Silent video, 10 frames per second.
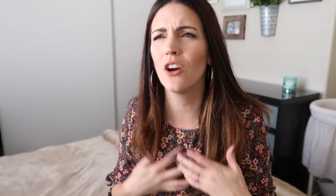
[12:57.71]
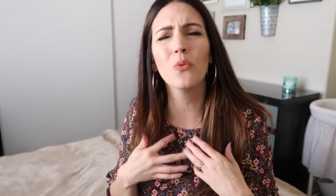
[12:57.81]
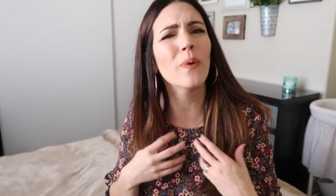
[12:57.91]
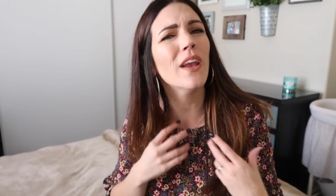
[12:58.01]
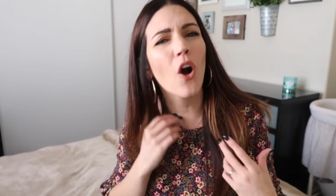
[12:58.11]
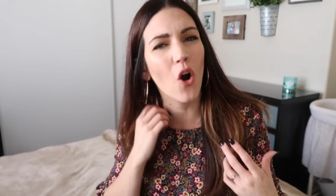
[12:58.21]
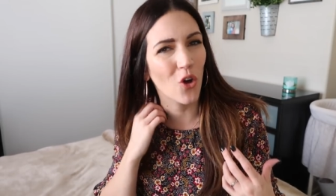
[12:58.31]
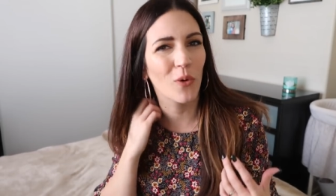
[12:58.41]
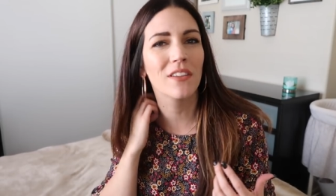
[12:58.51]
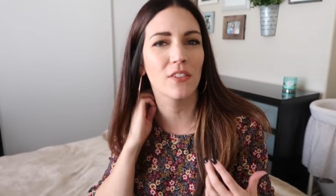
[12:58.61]
Aren't we
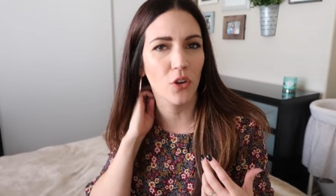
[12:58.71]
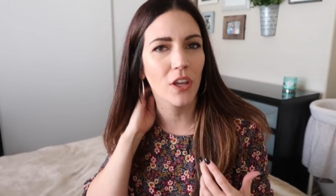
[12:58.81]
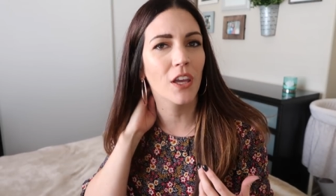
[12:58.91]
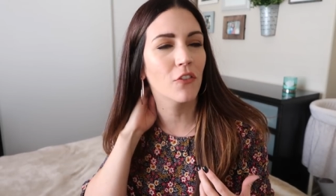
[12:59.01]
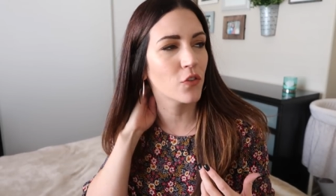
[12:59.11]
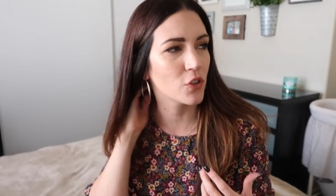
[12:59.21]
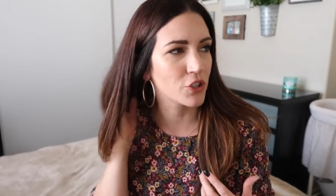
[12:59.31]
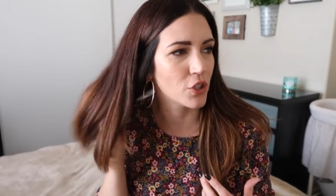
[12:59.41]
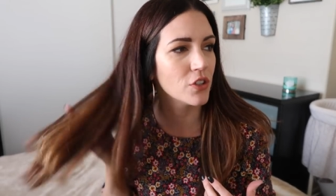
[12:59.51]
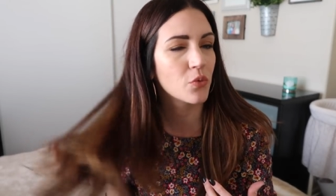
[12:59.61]
always looking for
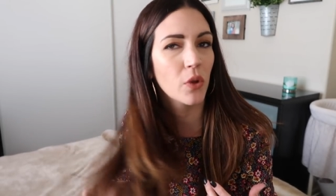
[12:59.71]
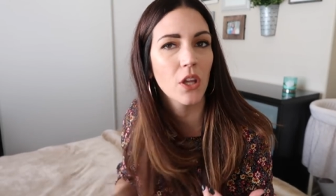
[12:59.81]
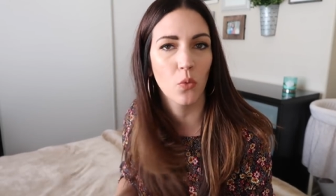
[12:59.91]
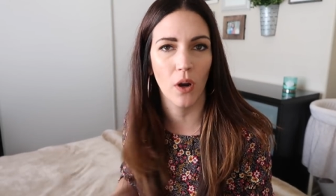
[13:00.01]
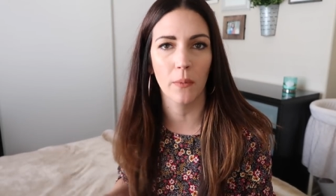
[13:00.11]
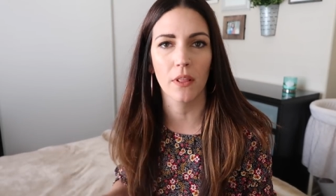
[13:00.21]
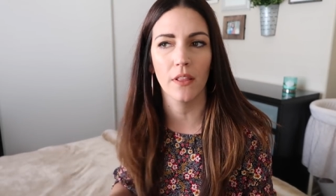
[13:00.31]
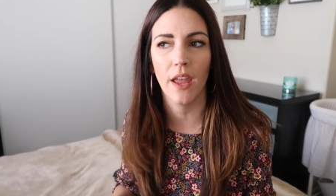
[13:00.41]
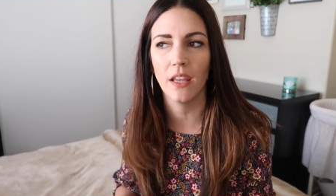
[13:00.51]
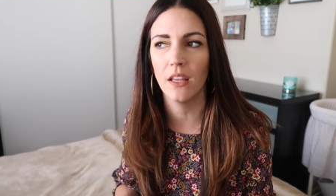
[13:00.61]
shirts we can wear with
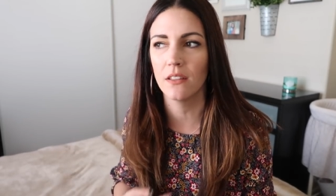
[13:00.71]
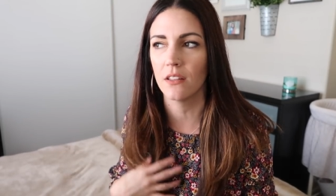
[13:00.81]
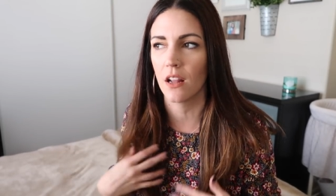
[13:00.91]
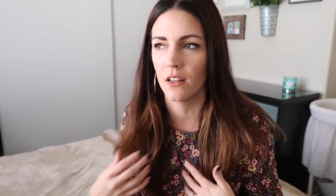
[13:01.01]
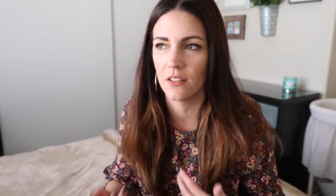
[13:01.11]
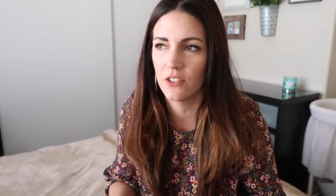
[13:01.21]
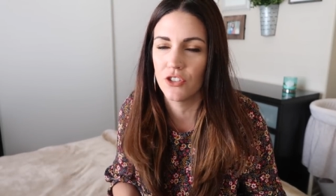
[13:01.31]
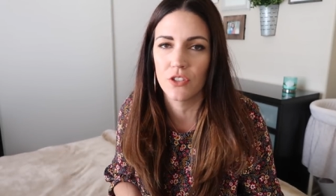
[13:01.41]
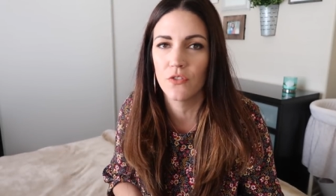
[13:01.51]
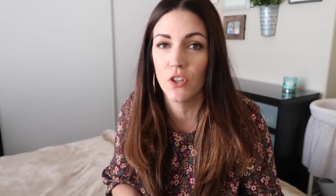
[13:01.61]
leggings that it
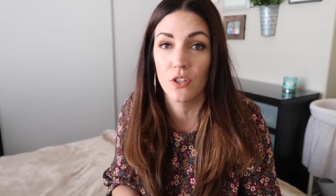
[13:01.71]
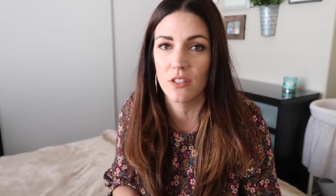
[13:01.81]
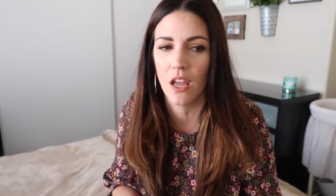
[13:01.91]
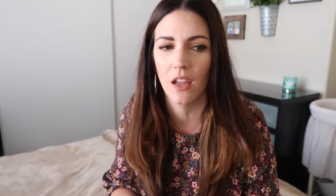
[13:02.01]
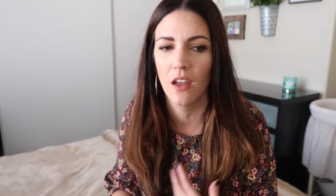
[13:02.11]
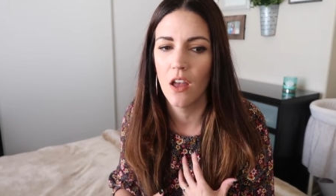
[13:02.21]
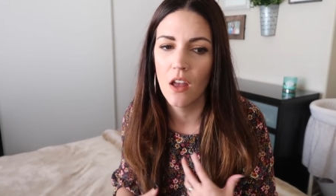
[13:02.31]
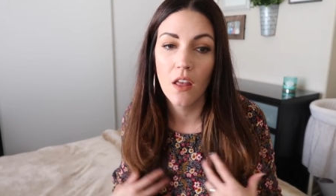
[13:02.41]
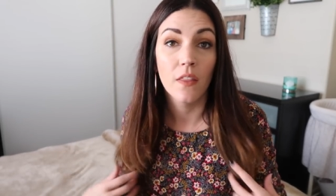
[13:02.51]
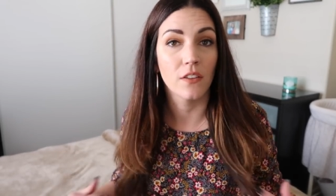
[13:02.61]
just feels like
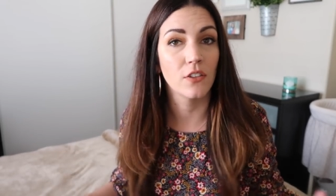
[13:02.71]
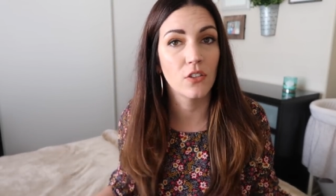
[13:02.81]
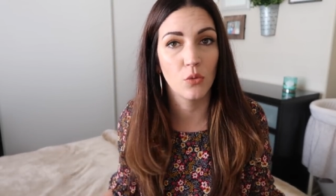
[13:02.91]
this is